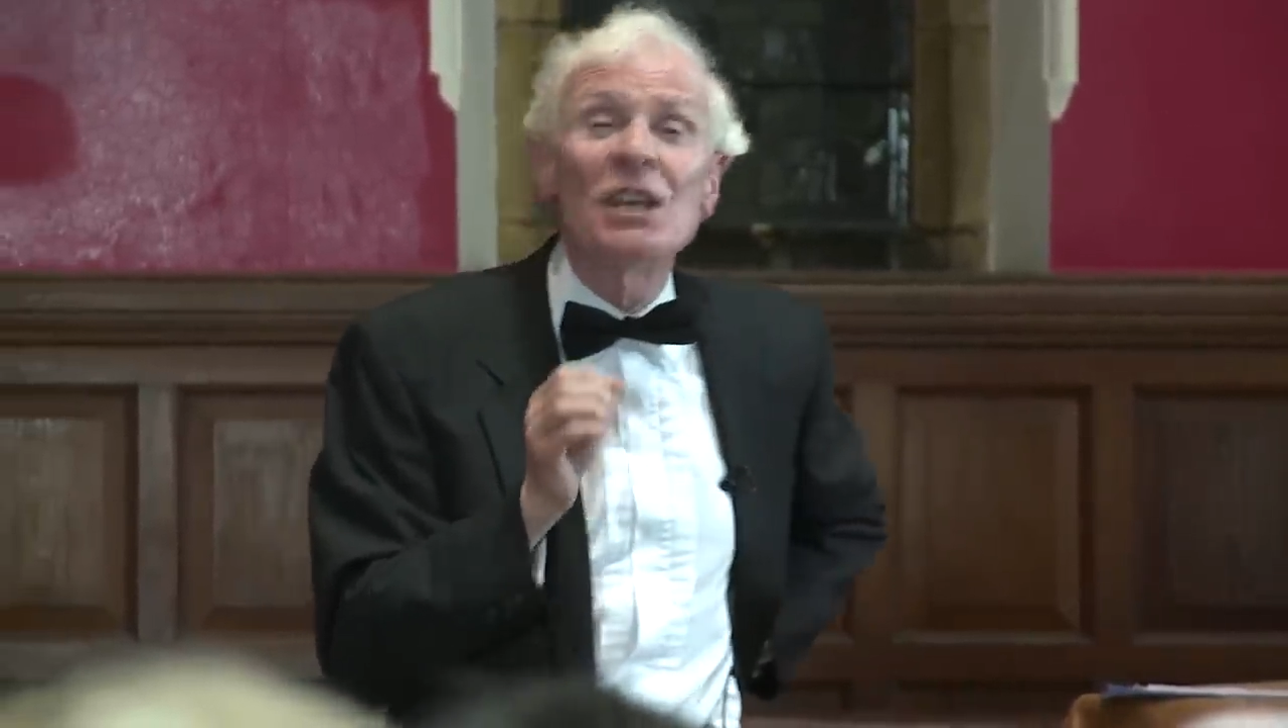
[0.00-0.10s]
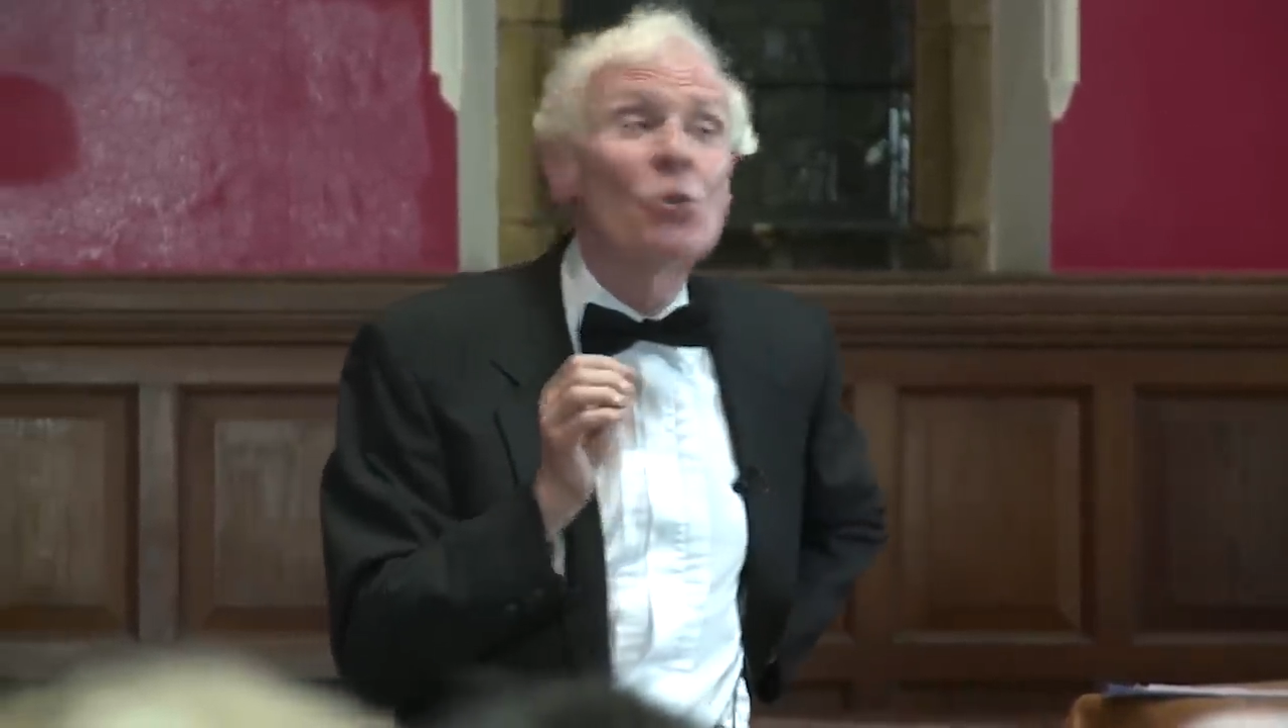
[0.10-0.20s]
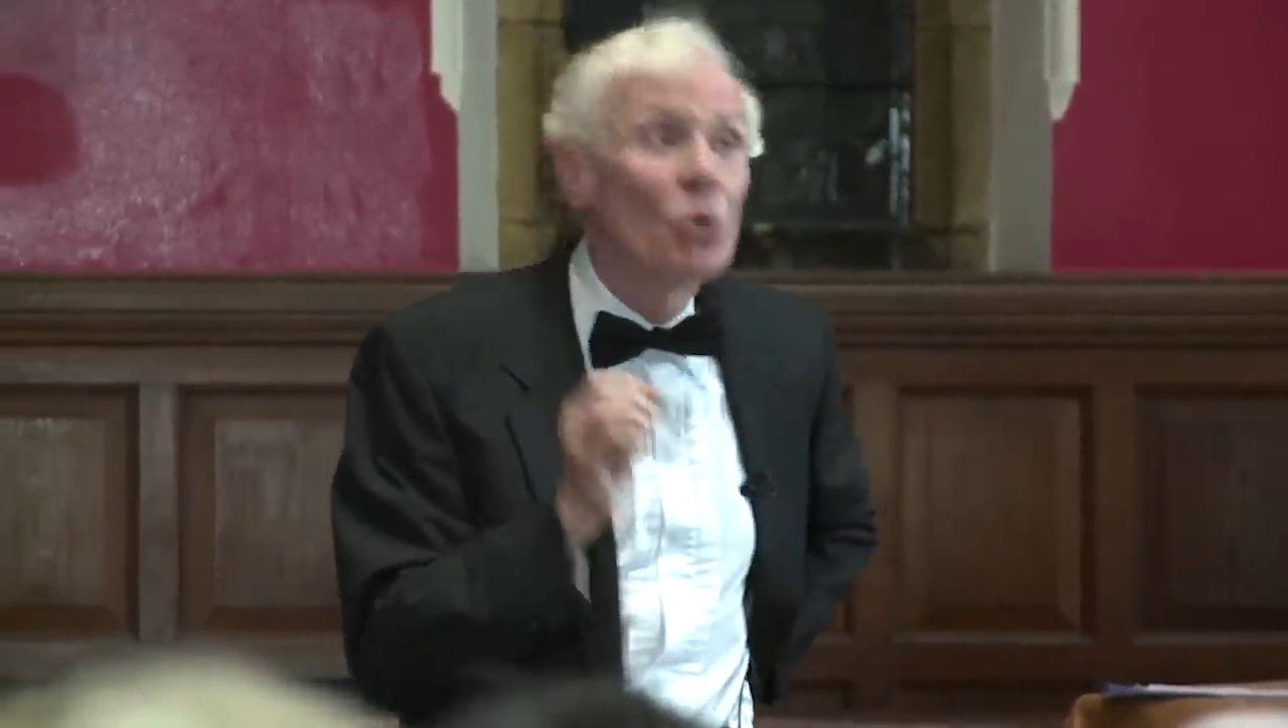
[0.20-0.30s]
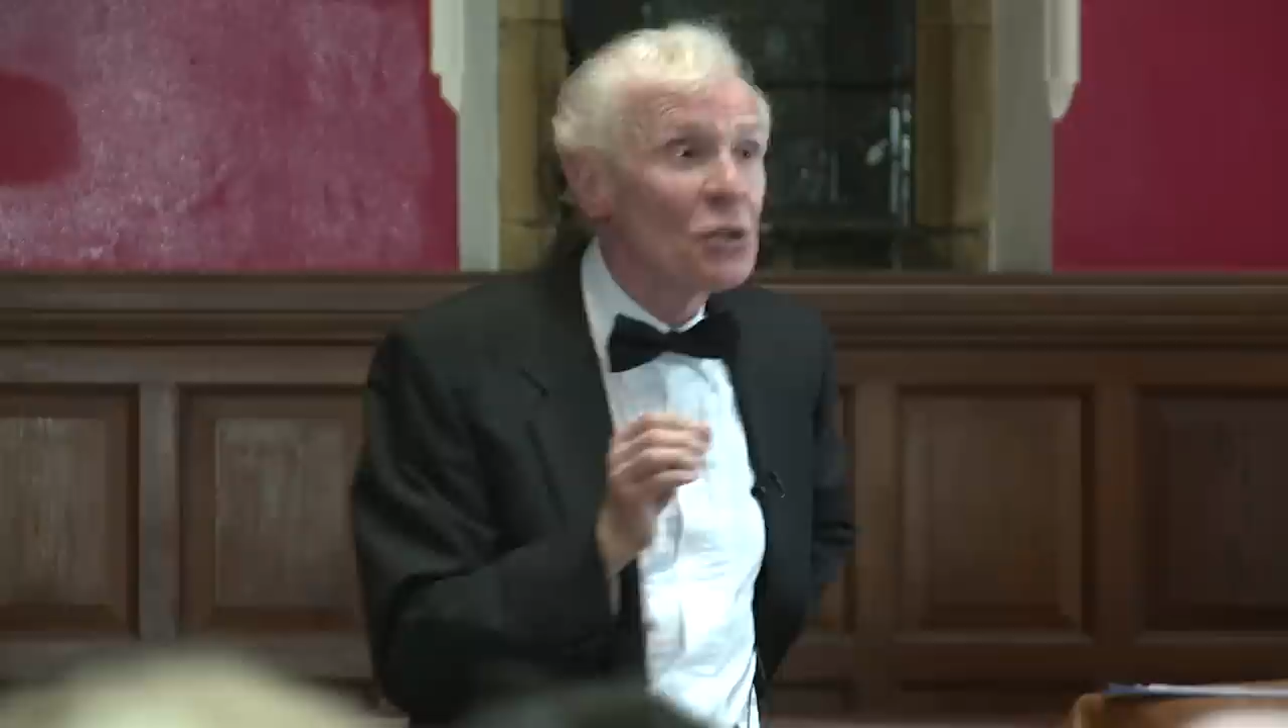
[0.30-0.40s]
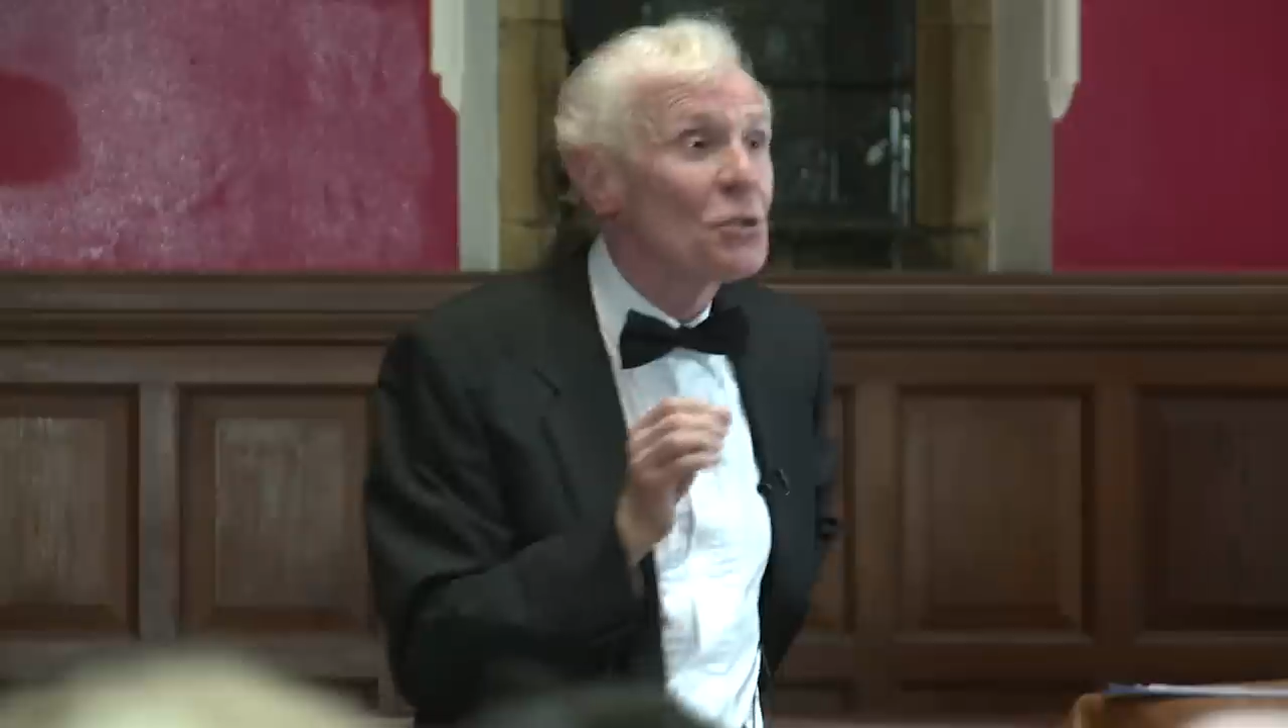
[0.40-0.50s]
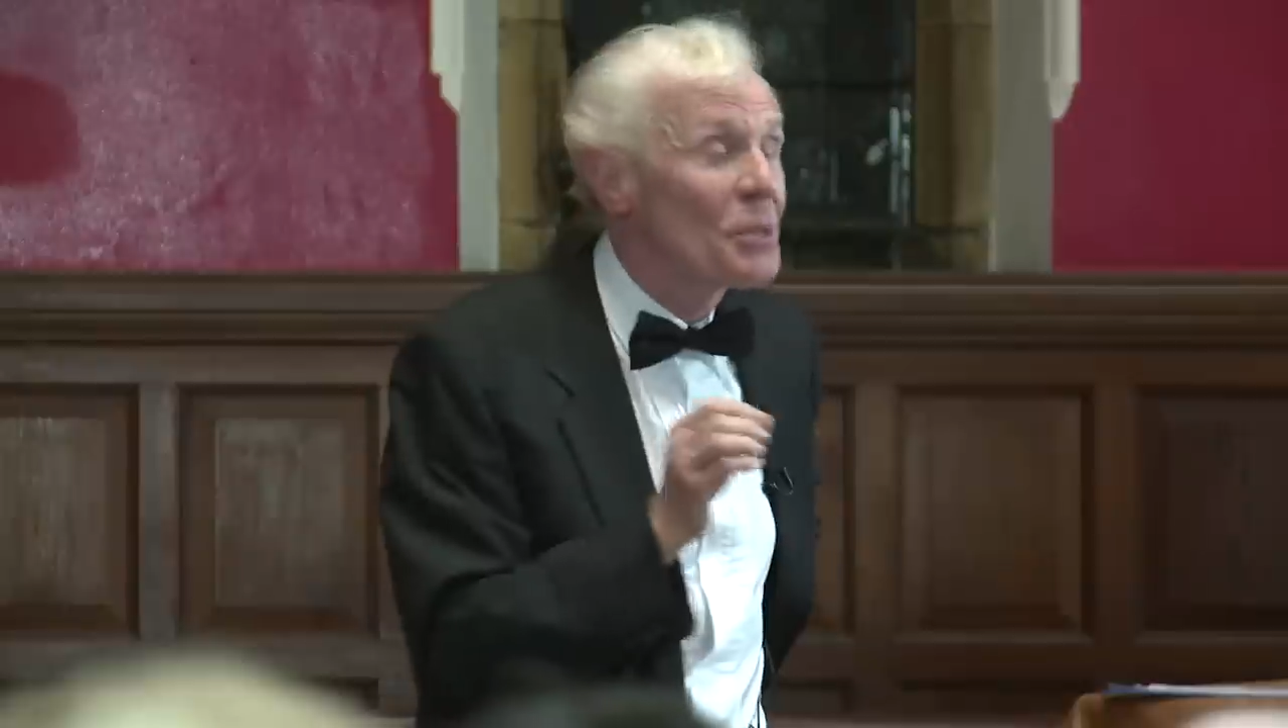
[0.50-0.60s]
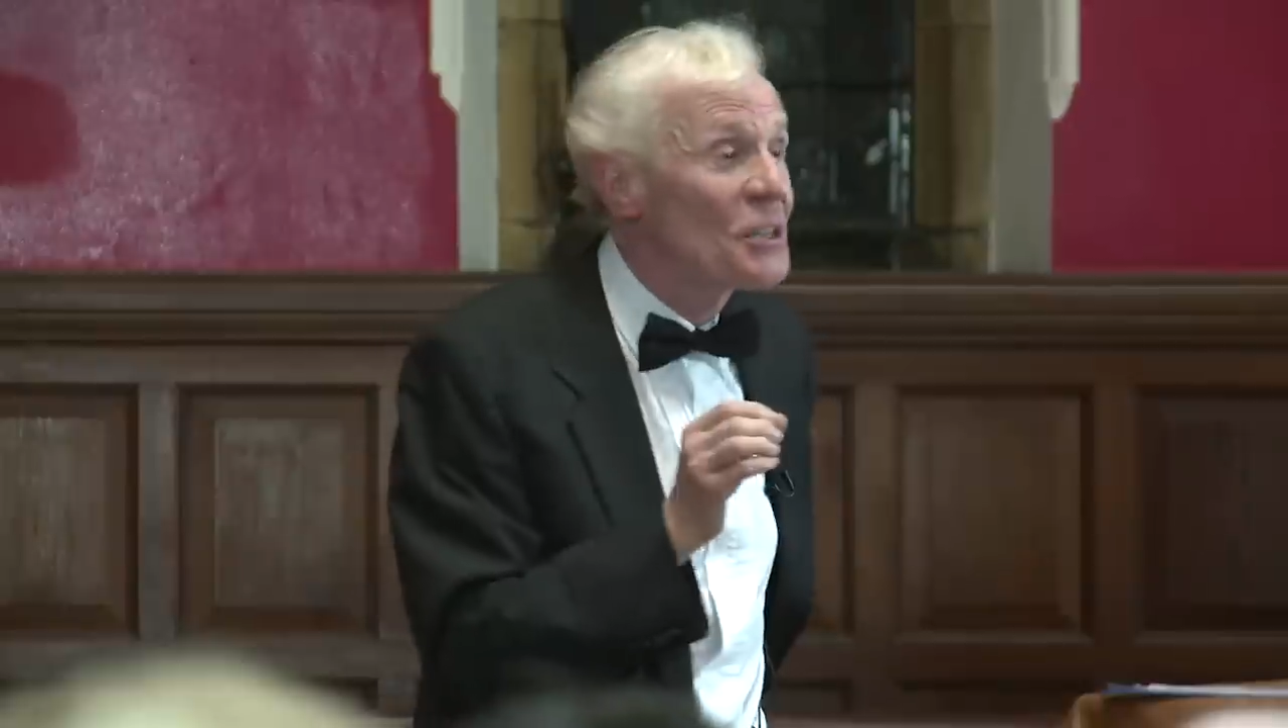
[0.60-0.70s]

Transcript: in order to